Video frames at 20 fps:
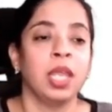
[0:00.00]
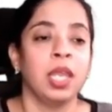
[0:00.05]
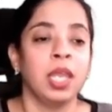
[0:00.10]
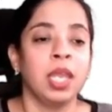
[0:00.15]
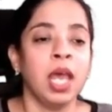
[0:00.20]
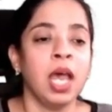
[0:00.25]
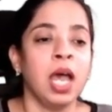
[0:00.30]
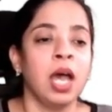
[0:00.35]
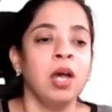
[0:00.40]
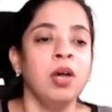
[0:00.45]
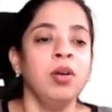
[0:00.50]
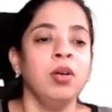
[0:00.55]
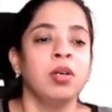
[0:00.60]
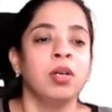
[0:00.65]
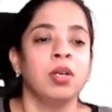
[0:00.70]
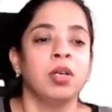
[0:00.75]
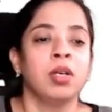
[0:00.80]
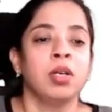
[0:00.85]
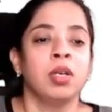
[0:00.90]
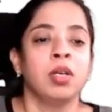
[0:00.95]
now
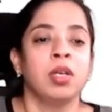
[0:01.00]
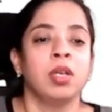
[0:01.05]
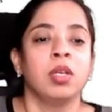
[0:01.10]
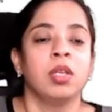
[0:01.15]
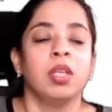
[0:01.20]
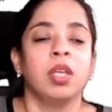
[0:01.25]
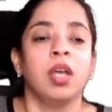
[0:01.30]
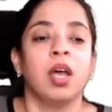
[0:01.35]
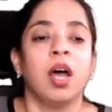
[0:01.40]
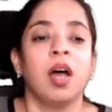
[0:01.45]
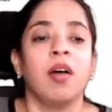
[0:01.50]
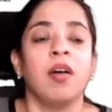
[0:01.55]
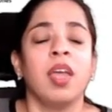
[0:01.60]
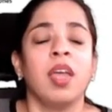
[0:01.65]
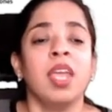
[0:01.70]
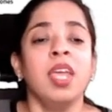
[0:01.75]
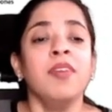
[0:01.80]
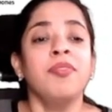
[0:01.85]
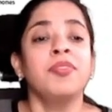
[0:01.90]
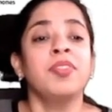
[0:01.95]

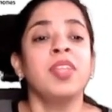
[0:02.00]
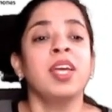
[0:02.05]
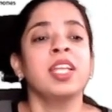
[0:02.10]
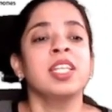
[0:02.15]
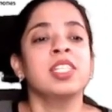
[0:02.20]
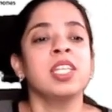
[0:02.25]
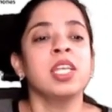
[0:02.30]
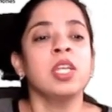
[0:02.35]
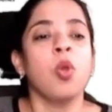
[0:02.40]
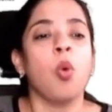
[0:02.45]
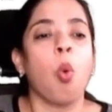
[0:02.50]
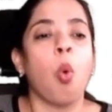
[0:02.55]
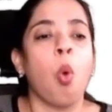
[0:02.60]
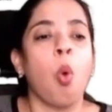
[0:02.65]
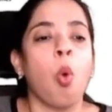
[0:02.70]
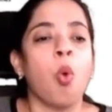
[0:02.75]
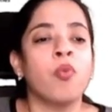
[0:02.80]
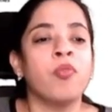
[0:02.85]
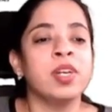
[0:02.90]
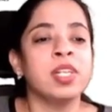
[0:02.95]
if there is an
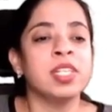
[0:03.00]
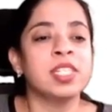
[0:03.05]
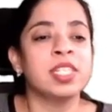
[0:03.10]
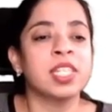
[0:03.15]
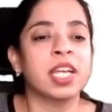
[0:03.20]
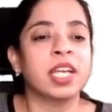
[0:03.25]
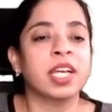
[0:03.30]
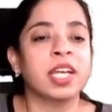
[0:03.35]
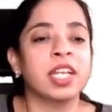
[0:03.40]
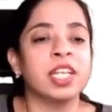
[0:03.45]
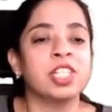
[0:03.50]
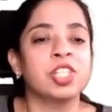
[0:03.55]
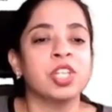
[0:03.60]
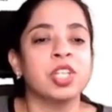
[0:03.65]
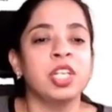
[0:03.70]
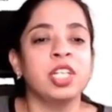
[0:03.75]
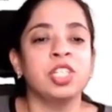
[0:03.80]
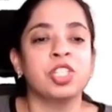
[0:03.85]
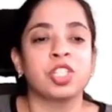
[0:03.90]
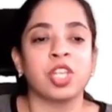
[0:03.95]
over
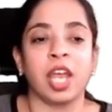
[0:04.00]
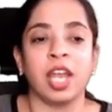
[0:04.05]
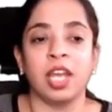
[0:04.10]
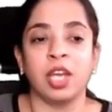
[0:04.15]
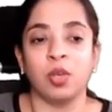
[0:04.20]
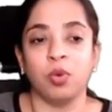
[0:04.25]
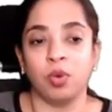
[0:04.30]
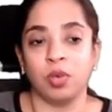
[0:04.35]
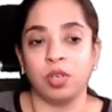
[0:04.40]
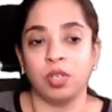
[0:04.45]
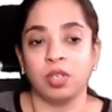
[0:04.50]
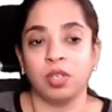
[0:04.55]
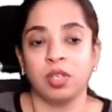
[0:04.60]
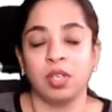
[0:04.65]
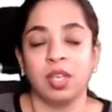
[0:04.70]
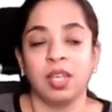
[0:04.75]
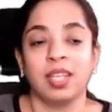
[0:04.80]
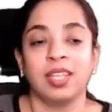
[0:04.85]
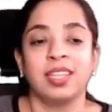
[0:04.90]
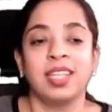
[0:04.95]
secretion in childhood,
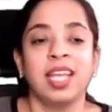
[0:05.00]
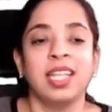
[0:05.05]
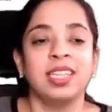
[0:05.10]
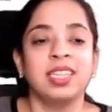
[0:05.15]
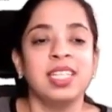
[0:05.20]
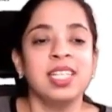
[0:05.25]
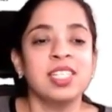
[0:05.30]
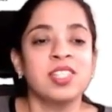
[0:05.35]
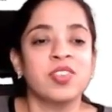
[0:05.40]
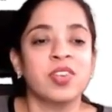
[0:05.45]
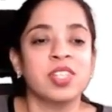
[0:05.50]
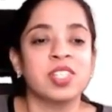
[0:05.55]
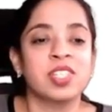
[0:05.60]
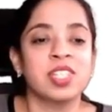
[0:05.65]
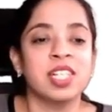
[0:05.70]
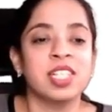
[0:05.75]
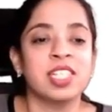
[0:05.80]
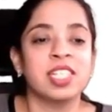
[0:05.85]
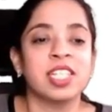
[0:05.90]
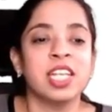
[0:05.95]
then this
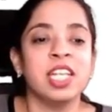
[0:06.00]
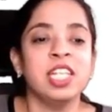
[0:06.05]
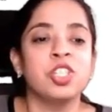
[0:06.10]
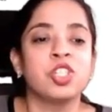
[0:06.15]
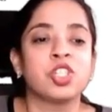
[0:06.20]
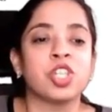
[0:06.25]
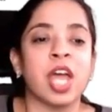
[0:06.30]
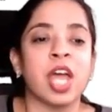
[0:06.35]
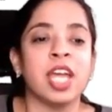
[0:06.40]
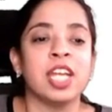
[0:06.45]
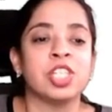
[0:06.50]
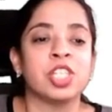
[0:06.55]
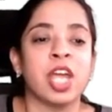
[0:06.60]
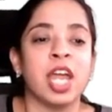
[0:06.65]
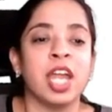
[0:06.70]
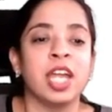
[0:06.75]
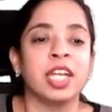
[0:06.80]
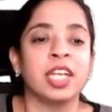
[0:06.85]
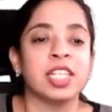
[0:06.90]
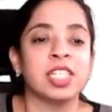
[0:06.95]
results in
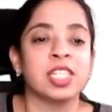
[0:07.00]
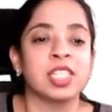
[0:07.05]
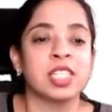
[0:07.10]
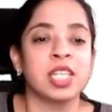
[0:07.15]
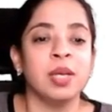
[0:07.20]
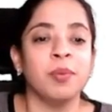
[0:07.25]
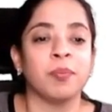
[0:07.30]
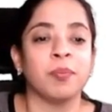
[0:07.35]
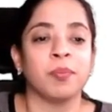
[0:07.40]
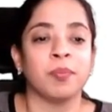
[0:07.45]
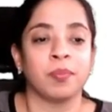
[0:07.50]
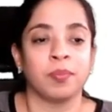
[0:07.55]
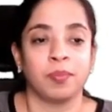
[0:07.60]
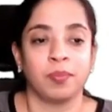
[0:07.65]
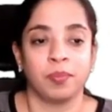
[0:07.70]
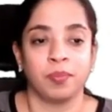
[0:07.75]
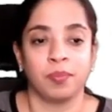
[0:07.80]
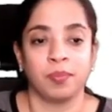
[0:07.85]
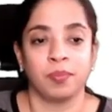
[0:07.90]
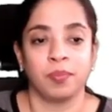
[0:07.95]
gigantism.
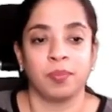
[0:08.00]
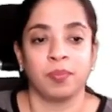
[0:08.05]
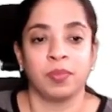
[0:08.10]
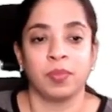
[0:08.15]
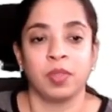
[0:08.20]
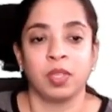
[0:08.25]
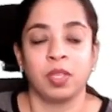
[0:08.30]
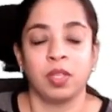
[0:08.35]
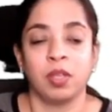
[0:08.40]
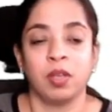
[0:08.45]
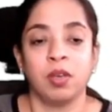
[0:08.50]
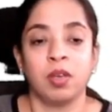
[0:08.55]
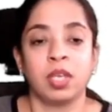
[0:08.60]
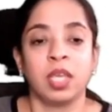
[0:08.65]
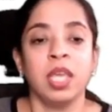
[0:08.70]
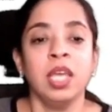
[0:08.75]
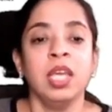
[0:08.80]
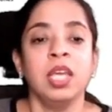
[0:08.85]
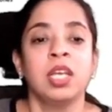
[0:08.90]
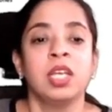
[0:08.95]

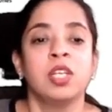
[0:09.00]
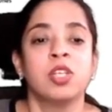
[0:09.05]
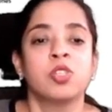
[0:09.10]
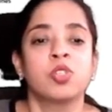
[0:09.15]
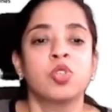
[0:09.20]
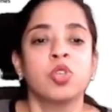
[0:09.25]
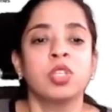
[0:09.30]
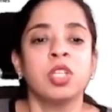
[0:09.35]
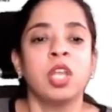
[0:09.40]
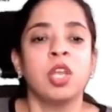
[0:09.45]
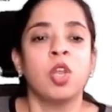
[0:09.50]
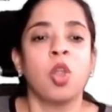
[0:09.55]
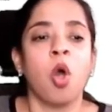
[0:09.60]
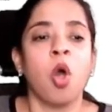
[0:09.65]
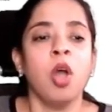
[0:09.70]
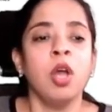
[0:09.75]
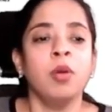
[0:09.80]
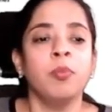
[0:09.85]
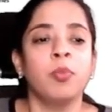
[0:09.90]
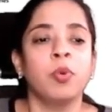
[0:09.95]
Okay, so the
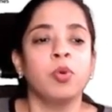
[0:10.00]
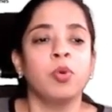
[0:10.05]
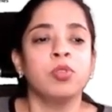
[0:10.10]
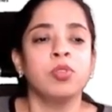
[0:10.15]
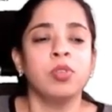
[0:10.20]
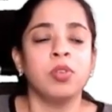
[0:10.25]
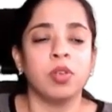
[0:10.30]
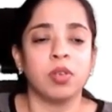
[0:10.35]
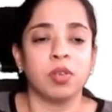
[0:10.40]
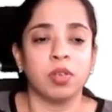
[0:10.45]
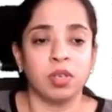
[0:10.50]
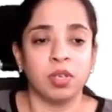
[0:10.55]
long bone